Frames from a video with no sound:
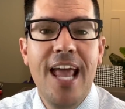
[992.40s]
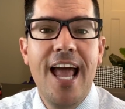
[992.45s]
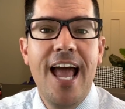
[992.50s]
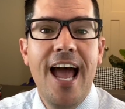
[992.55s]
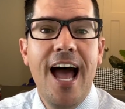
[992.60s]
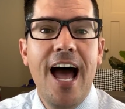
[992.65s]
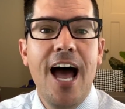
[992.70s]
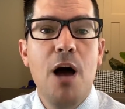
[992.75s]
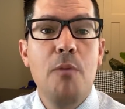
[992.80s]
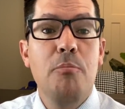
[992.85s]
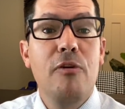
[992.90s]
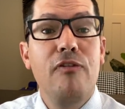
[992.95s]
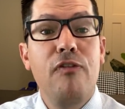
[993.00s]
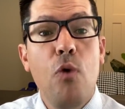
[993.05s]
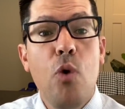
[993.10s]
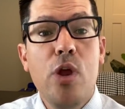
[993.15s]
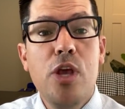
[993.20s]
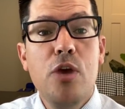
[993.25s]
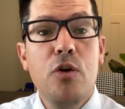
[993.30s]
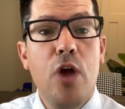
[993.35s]
Uh,
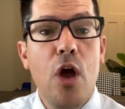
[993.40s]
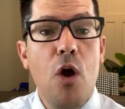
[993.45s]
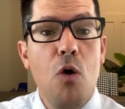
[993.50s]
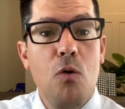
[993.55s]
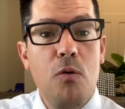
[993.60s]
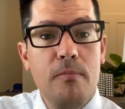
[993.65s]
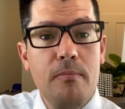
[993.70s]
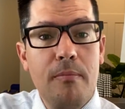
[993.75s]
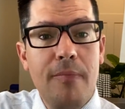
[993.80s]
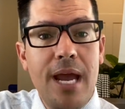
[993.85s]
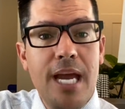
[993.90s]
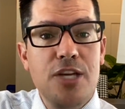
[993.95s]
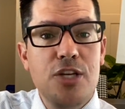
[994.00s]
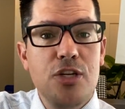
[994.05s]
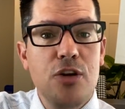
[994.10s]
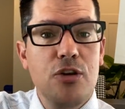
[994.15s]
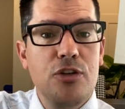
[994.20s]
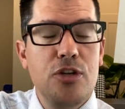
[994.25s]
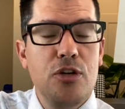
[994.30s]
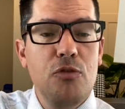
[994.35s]
before you go, make
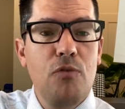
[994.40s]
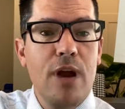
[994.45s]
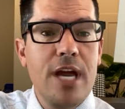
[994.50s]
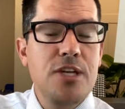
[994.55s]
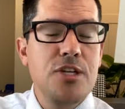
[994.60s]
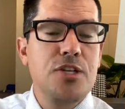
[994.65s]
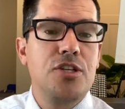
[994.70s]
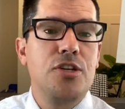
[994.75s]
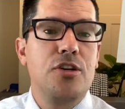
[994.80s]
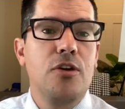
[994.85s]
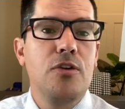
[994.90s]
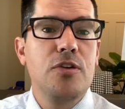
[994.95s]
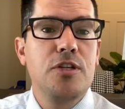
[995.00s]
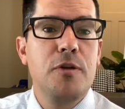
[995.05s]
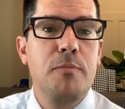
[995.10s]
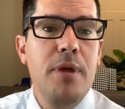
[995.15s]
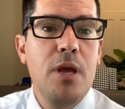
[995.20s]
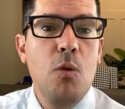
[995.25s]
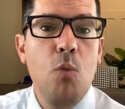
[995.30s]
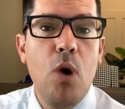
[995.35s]
sure to register to
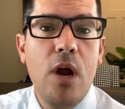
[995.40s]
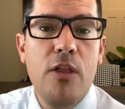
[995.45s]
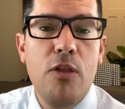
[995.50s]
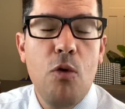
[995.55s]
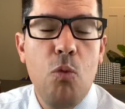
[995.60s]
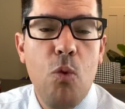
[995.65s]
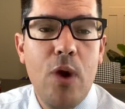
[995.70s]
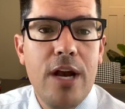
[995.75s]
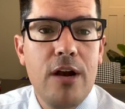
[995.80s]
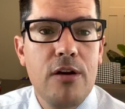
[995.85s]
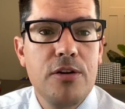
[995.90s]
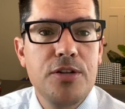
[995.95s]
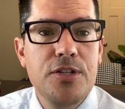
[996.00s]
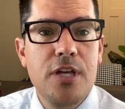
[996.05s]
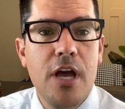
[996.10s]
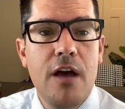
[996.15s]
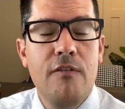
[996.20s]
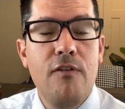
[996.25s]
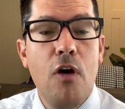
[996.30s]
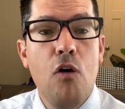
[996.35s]
be one of the winners
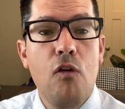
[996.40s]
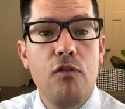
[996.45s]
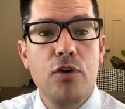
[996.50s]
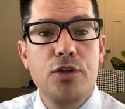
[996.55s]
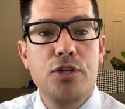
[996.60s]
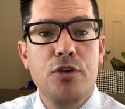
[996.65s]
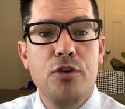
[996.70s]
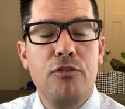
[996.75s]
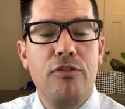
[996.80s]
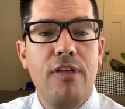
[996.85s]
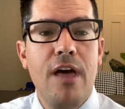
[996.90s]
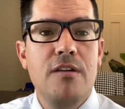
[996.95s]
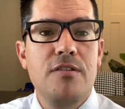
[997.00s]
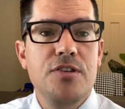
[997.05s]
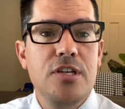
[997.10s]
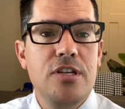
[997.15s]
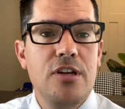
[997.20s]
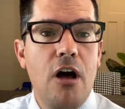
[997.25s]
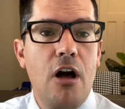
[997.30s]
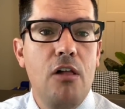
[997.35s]
of over two
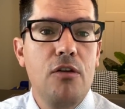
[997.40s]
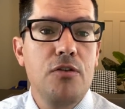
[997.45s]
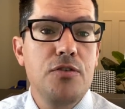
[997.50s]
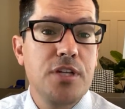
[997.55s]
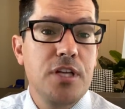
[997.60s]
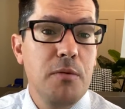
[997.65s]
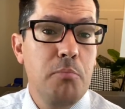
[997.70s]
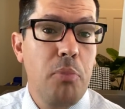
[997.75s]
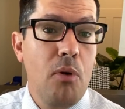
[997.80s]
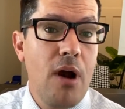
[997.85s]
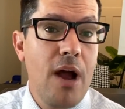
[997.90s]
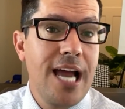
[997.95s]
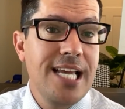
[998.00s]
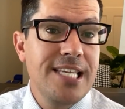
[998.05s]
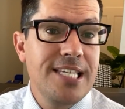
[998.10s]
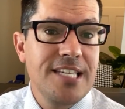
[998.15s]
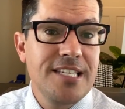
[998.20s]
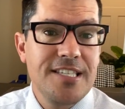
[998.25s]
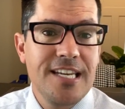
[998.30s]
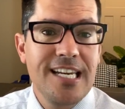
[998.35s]
thousand dollars in
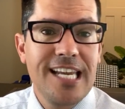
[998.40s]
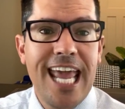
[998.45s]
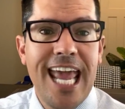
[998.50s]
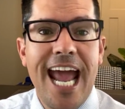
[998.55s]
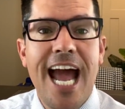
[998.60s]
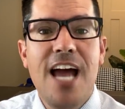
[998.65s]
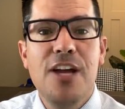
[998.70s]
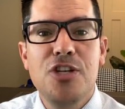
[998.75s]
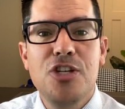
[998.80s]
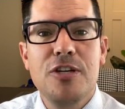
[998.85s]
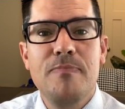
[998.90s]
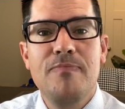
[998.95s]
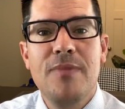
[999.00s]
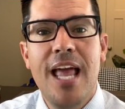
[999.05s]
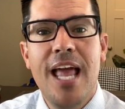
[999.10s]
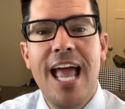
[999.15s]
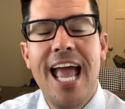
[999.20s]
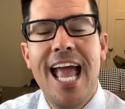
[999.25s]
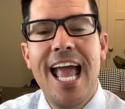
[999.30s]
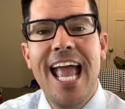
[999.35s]
prizes and cash.
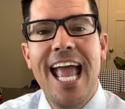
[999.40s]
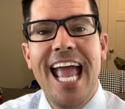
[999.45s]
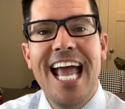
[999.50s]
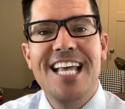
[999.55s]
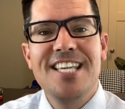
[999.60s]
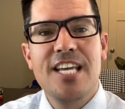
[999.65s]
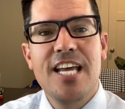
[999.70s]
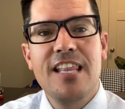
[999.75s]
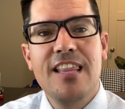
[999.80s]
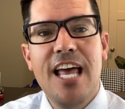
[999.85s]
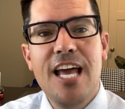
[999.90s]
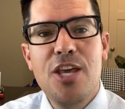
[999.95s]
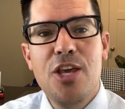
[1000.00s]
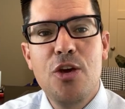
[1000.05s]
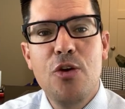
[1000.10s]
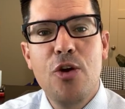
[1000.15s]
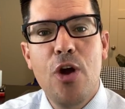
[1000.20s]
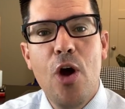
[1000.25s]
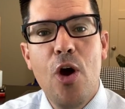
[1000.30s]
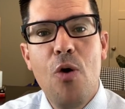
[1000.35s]
As I let you
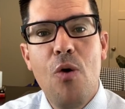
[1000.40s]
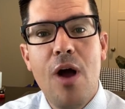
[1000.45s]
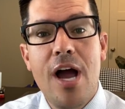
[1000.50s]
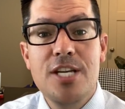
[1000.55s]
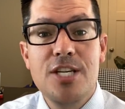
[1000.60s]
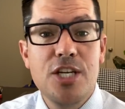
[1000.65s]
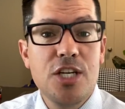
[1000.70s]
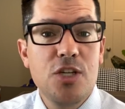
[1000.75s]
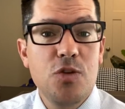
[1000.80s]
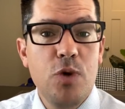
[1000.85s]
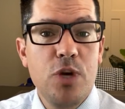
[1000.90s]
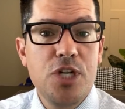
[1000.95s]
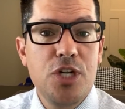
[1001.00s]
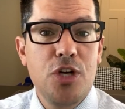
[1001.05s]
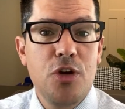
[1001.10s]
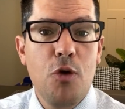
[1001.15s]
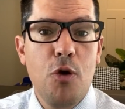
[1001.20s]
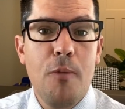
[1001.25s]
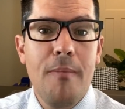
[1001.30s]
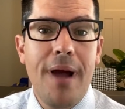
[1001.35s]
go, I just wish
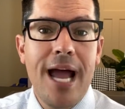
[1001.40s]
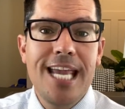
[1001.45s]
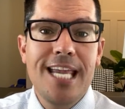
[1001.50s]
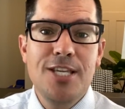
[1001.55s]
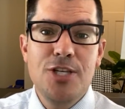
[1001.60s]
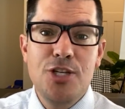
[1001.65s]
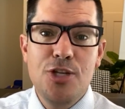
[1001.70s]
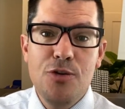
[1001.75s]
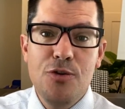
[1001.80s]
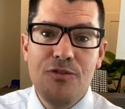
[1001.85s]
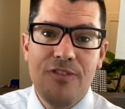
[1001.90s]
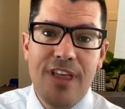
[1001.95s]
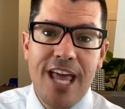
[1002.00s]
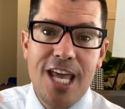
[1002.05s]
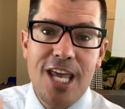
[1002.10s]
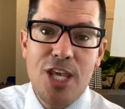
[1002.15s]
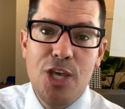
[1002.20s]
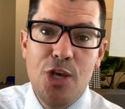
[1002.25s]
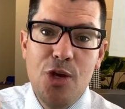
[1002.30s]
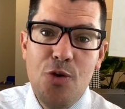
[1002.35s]
to remind you
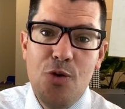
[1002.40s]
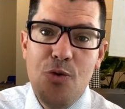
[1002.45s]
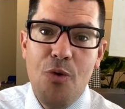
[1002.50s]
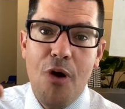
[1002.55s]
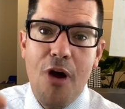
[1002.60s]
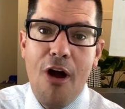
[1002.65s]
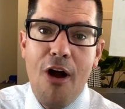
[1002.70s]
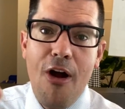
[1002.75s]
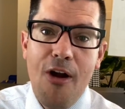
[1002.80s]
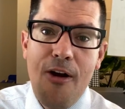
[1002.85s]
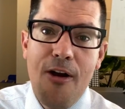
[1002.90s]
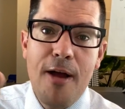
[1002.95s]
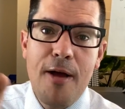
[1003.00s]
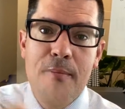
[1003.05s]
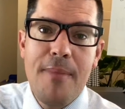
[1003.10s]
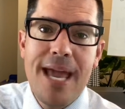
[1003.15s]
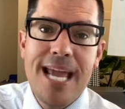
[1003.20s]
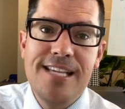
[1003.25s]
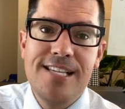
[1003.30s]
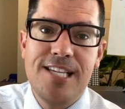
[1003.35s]
that you are
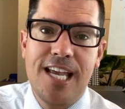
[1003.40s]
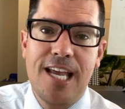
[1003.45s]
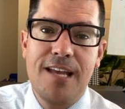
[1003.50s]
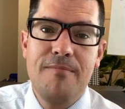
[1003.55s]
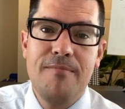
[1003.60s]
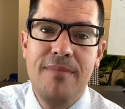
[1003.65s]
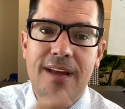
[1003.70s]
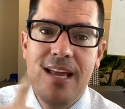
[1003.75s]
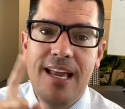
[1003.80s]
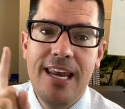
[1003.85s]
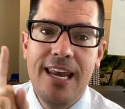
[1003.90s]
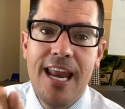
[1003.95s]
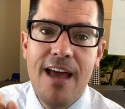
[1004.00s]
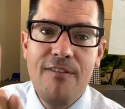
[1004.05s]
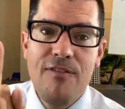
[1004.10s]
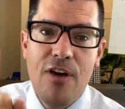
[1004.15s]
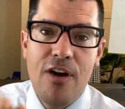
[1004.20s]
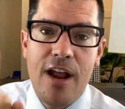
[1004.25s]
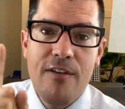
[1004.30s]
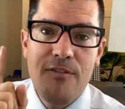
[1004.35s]
amazing.
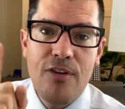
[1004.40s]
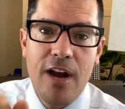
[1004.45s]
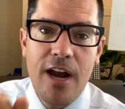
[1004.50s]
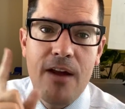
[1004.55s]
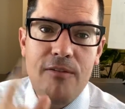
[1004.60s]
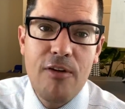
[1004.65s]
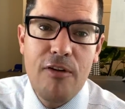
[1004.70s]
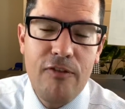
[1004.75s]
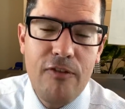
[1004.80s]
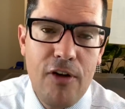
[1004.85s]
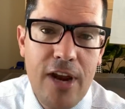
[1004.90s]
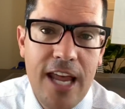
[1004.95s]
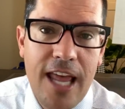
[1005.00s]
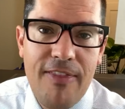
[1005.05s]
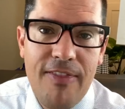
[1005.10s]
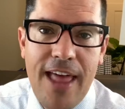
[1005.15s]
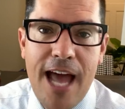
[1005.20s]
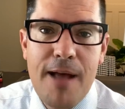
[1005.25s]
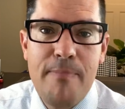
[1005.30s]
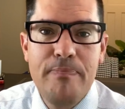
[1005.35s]
Never, never, never forget
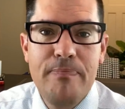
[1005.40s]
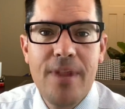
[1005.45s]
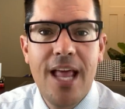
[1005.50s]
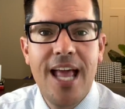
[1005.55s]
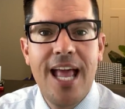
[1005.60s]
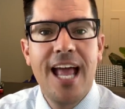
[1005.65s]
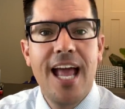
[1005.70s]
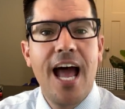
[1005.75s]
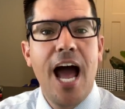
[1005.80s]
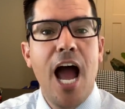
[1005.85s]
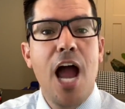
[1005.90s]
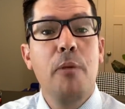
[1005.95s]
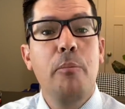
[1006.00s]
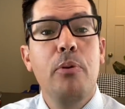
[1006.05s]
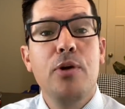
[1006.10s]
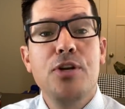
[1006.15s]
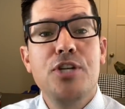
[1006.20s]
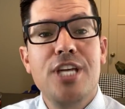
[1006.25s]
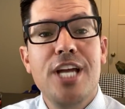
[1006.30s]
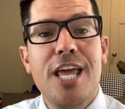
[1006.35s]
that. I
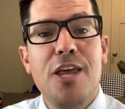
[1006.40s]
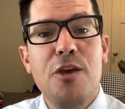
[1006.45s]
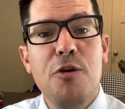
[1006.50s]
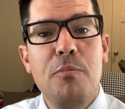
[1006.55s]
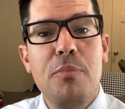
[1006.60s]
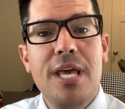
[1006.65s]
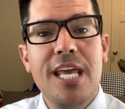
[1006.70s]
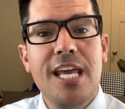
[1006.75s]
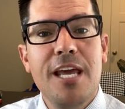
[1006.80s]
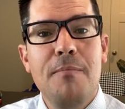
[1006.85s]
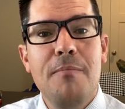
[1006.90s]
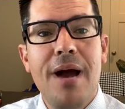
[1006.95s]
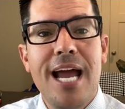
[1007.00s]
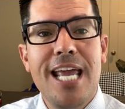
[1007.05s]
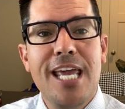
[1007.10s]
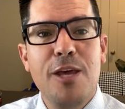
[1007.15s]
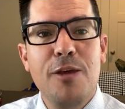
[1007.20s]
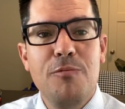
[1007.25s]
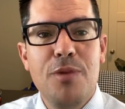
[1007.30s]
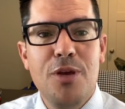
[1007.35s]
appreciate you being in my
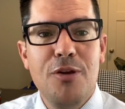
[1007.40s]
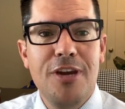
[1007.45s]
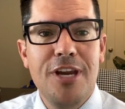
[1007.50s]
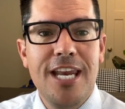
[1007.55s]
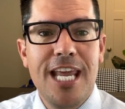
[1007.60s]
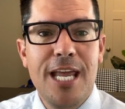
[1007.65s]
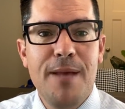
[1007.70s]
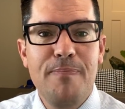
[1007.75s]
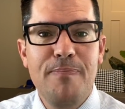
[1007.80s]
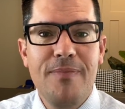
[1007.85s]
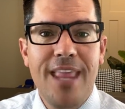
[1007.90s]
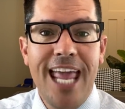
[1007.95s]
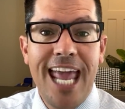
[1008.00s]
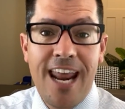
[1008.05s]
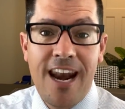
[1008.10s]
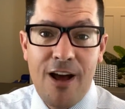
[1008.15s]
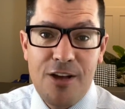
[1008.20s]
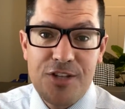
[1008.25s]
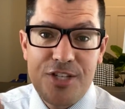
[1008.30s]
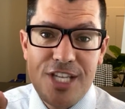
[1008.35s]
community,
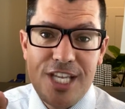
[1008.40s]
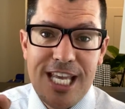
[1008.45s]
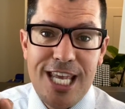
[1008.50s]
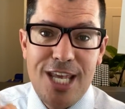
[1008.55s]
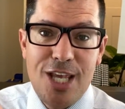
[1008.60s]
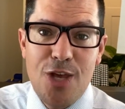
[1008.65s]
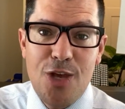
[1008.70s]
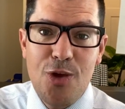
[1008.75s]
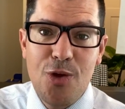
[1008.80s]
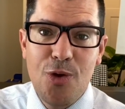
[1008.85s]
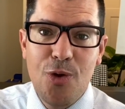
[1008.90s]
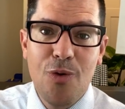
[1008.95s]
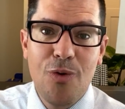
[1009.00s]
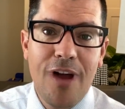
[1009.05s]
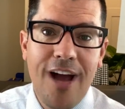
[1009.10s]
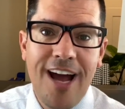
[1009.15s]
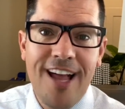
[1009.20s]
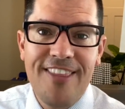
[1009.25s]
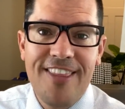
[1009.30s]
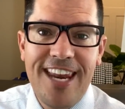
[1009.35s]
and I'll see you
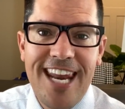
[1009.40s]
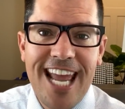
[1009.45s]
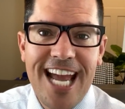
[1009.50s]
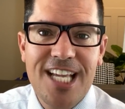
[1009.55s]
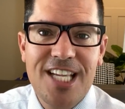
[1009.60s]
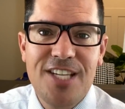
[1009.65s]
on the next